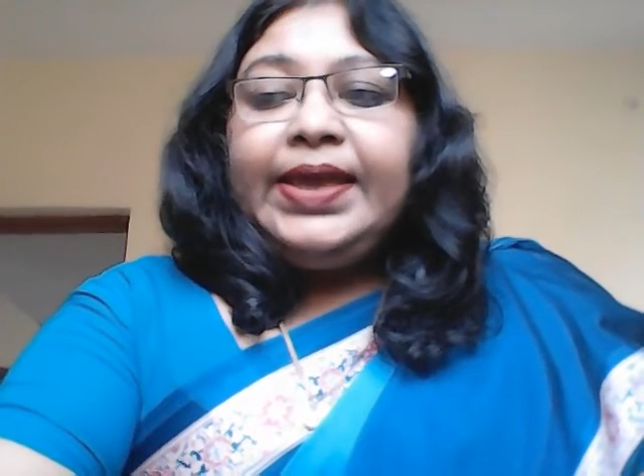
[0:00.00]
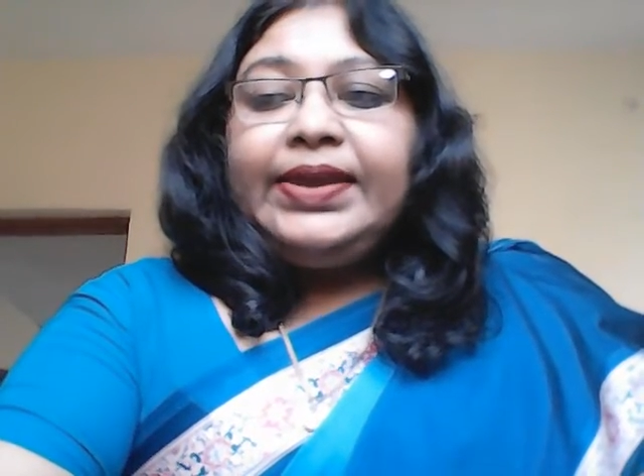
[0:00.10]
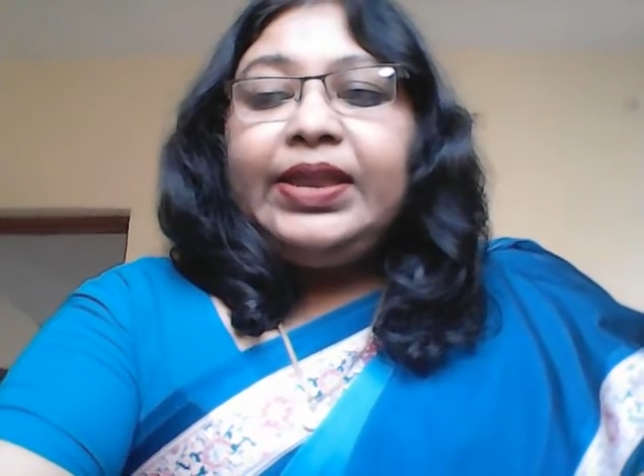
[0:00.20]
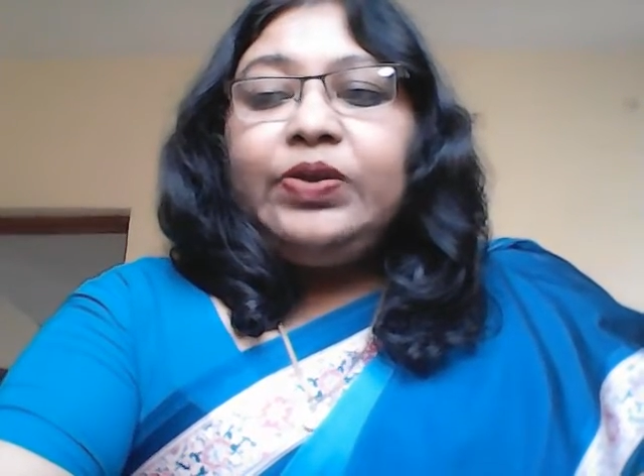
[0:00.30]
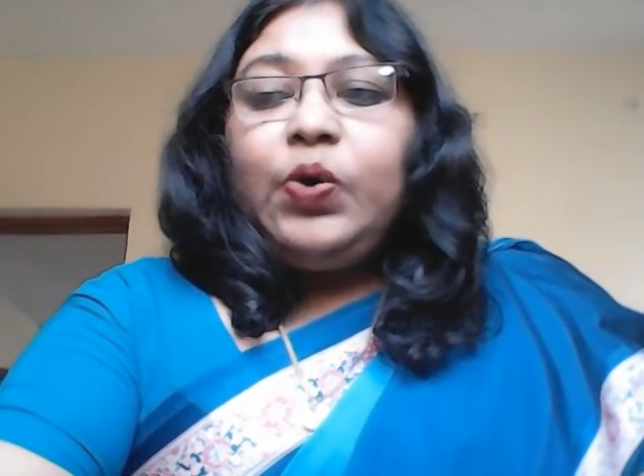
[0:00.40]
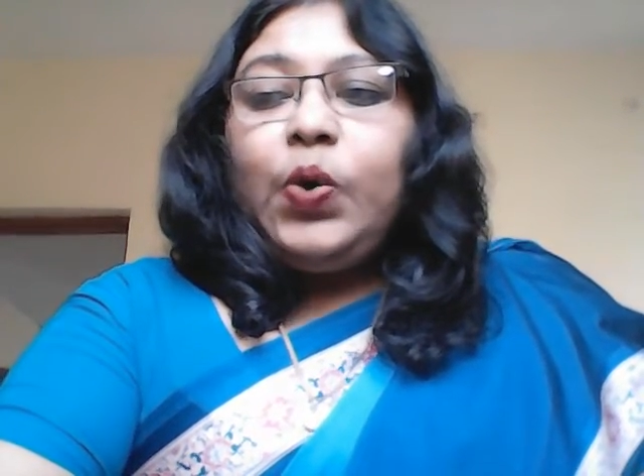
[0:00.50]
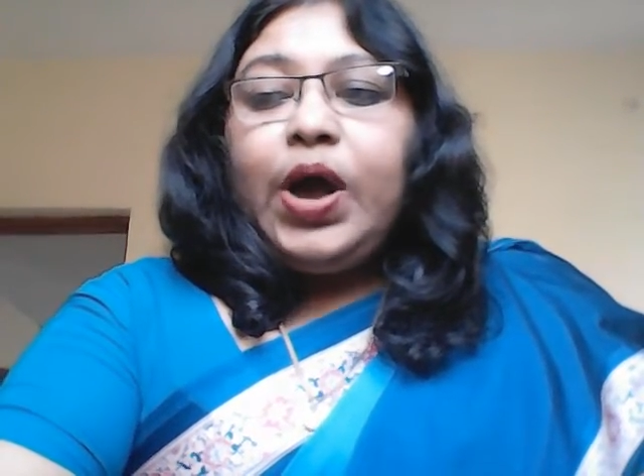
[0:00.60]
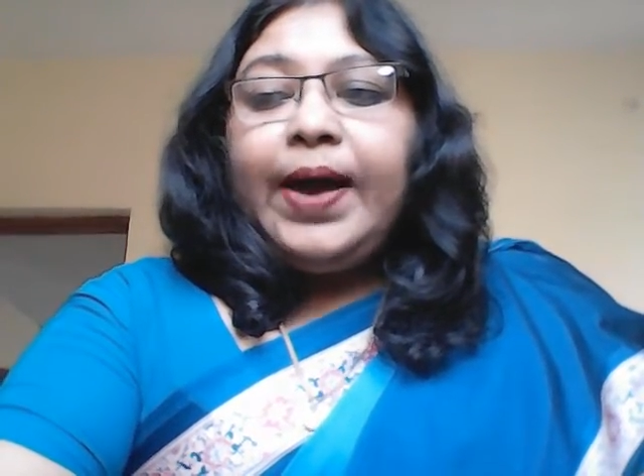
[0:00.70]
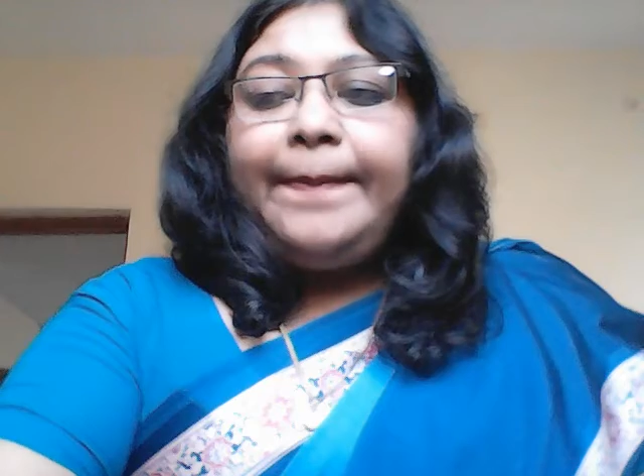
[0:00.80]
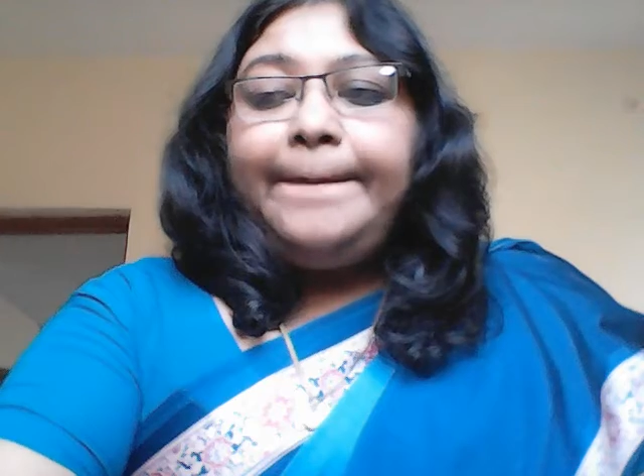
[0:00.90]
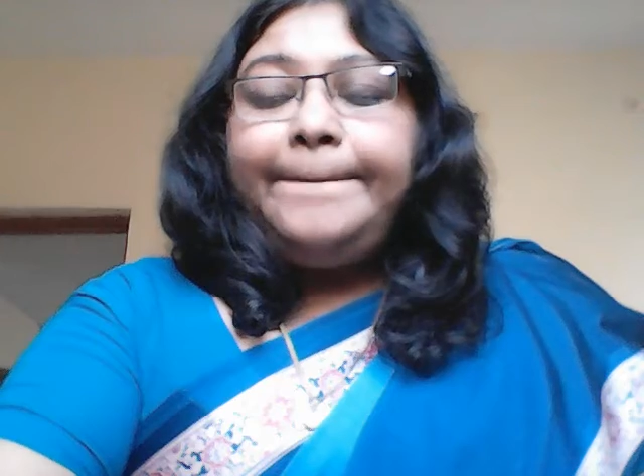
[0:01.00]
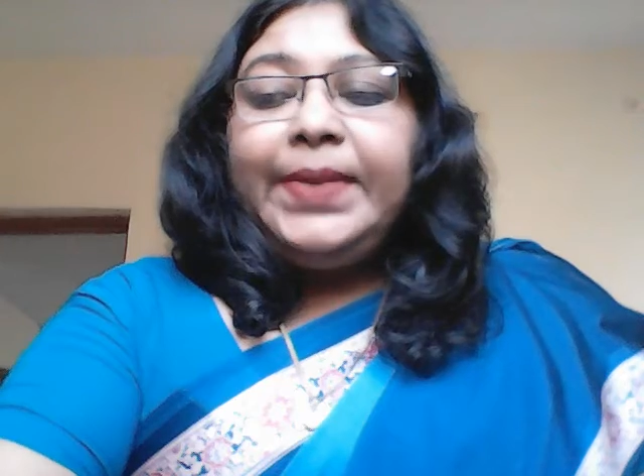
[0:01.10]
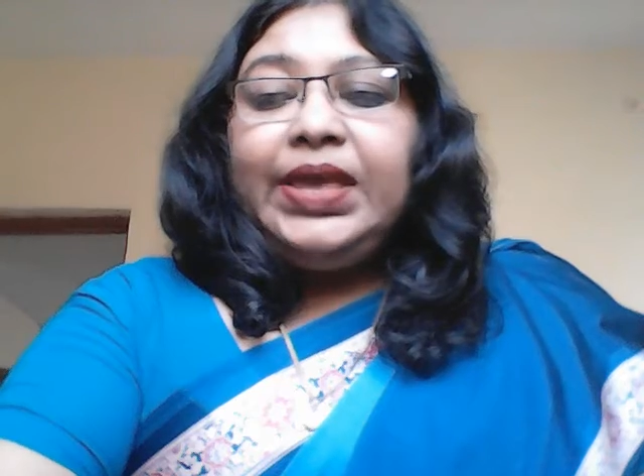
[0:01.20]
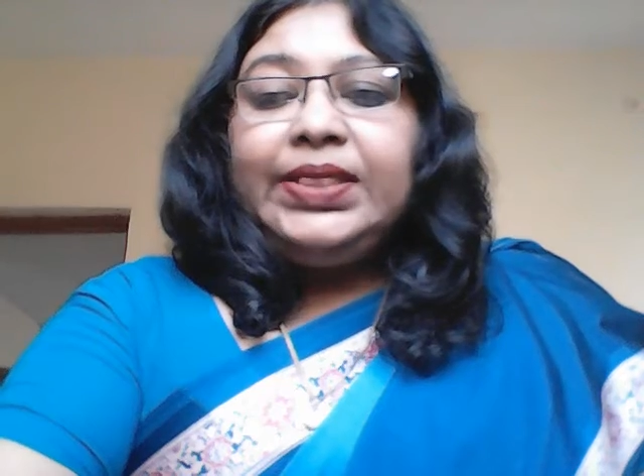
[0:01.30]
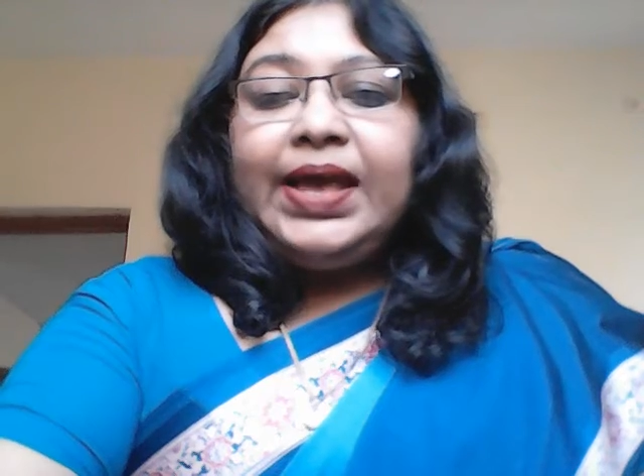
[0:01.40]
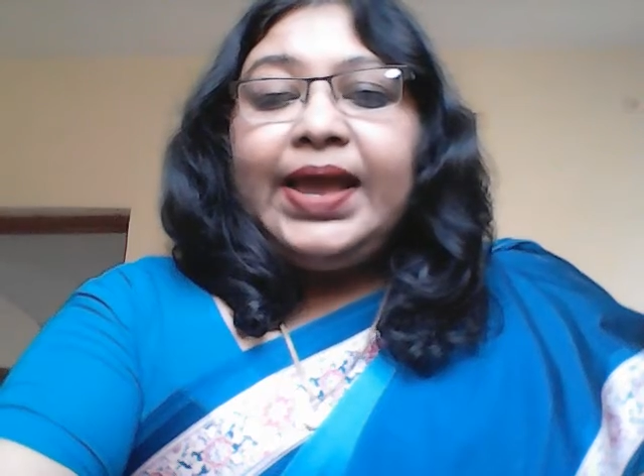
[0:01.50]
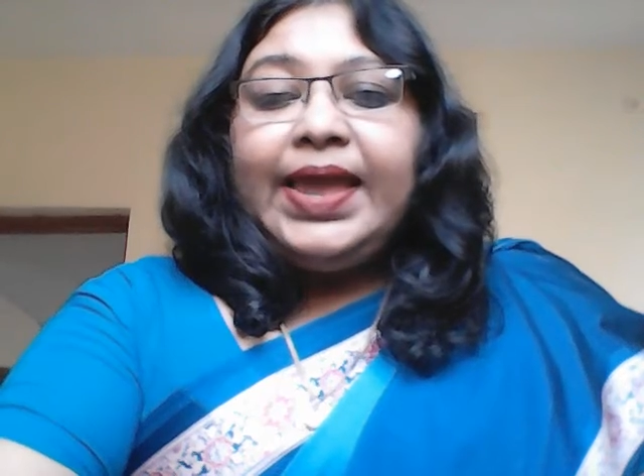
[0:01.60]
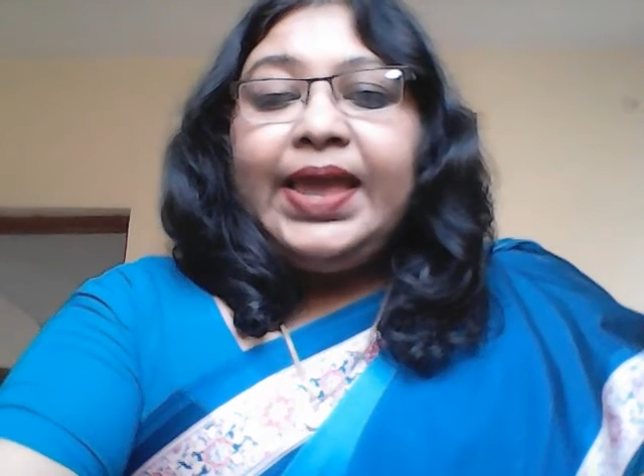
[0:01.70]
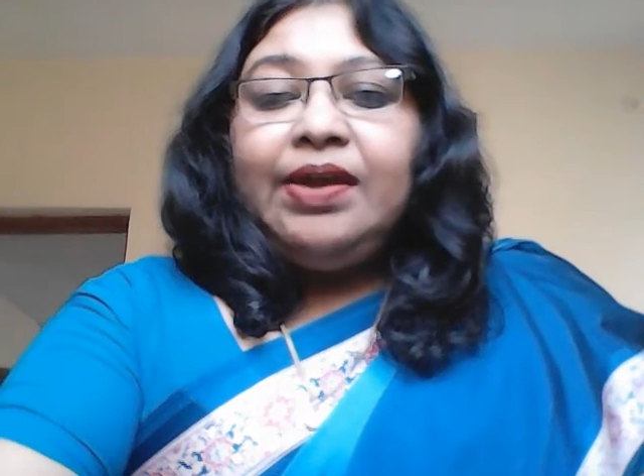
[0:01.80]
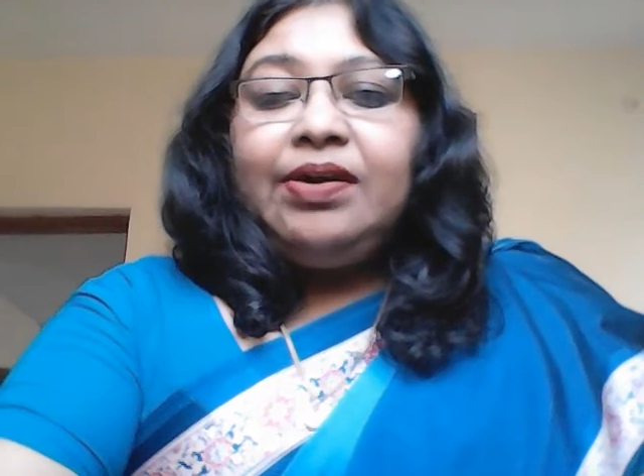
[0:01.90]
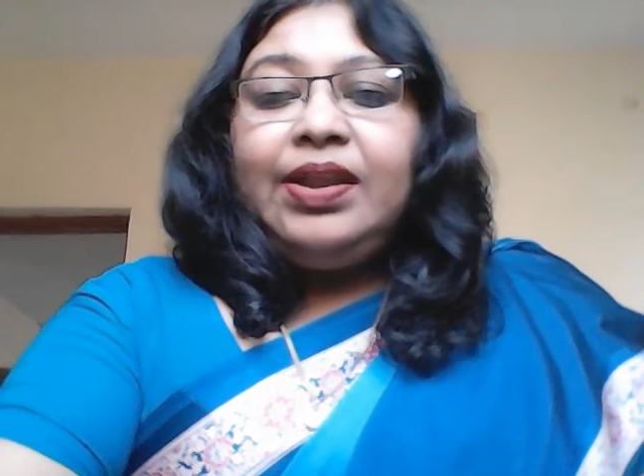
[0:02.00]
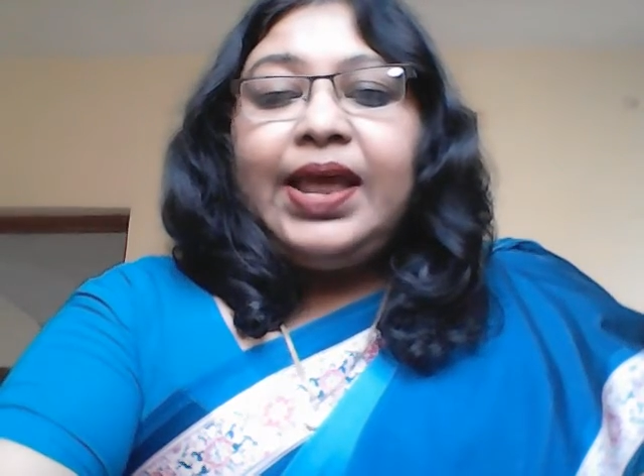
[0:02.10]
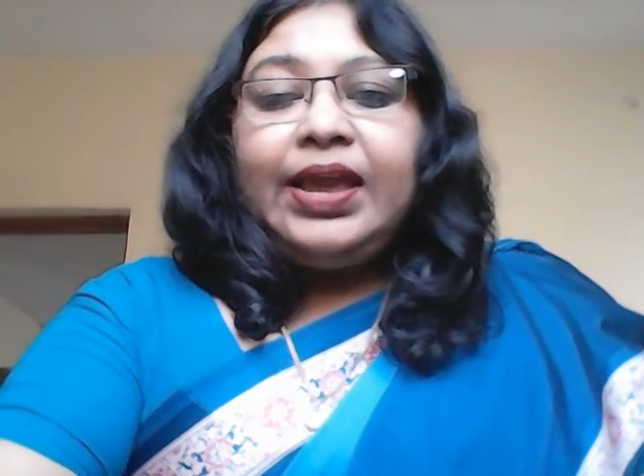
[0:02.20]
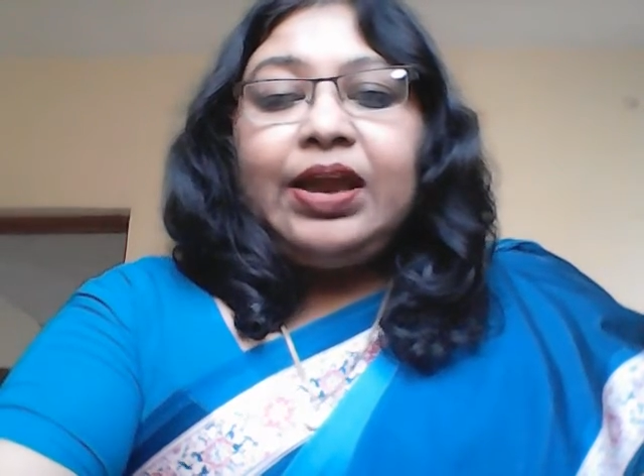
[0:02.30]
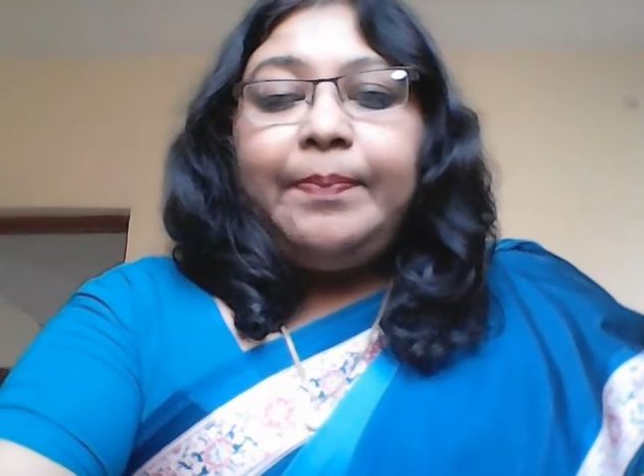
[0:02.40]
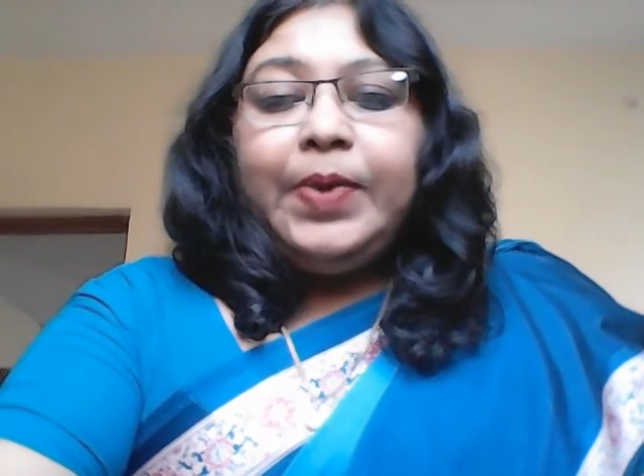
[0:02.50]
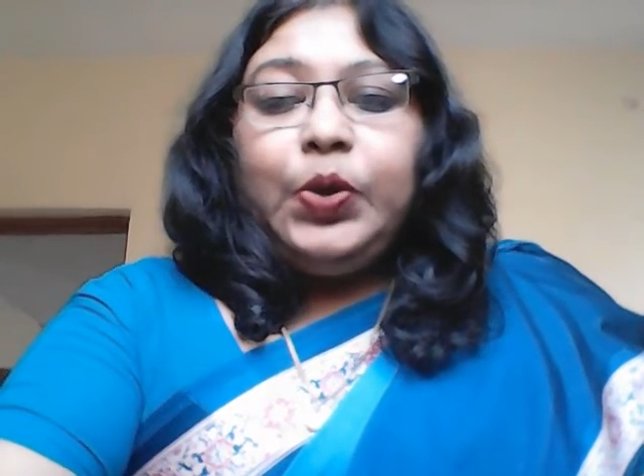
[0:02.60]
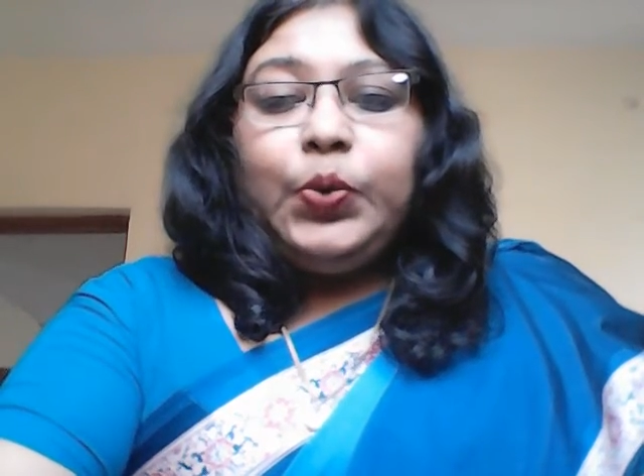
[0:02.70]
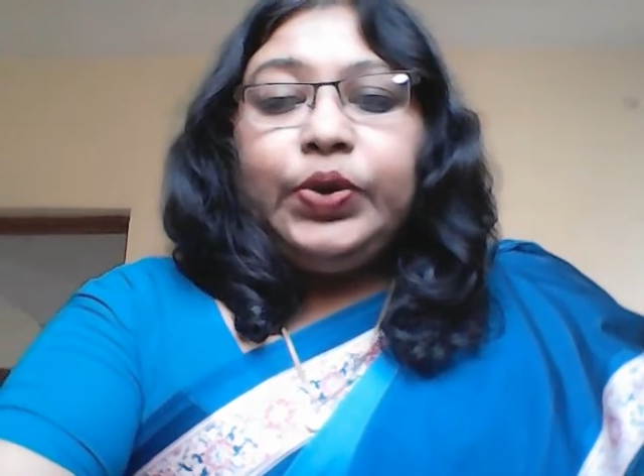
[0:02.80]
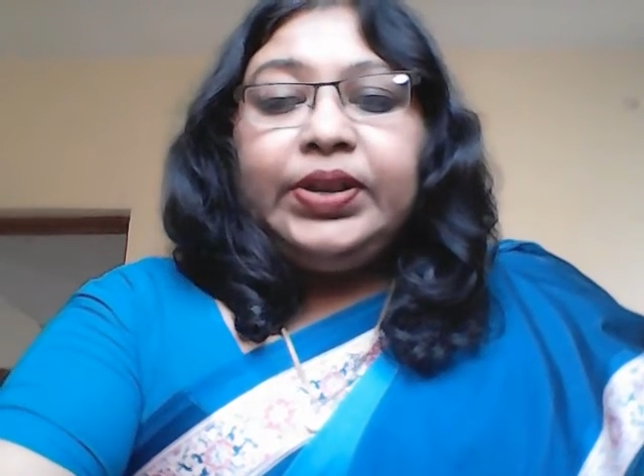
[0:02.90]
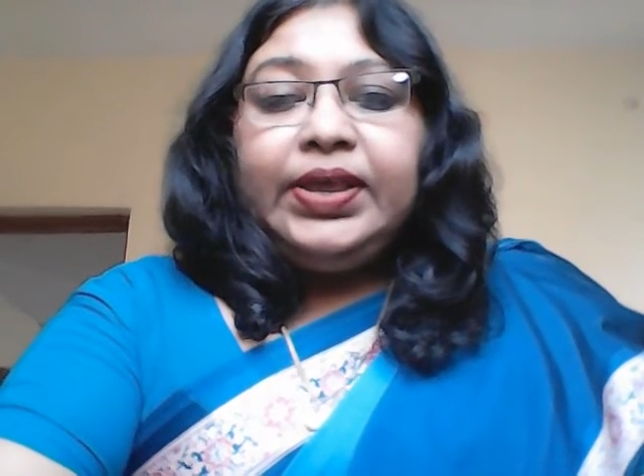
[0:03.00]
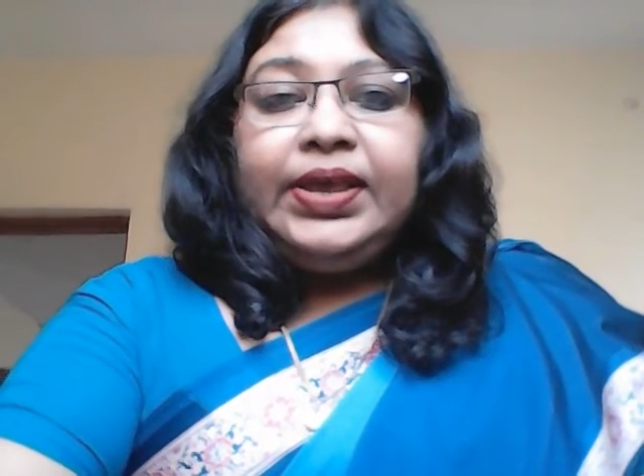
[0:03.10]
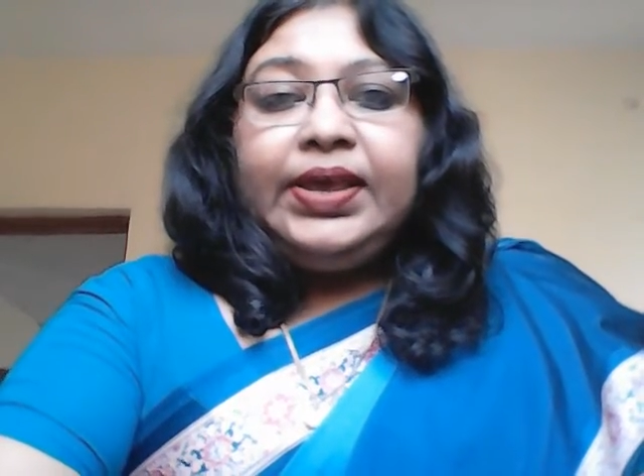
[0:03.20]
can go up in the air like a balloon.